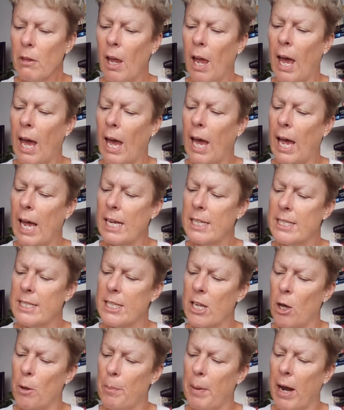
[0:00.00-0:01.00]
Uh,
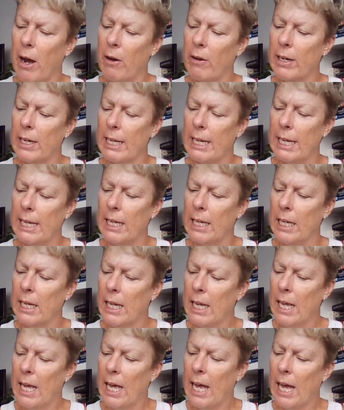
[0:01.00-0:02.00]
so apparently
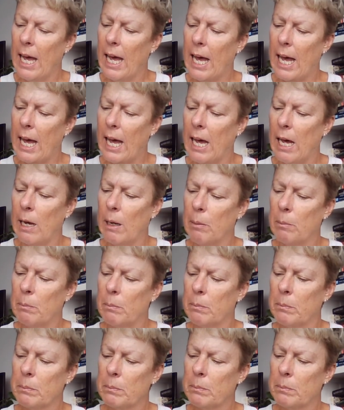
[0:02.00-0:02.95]
um,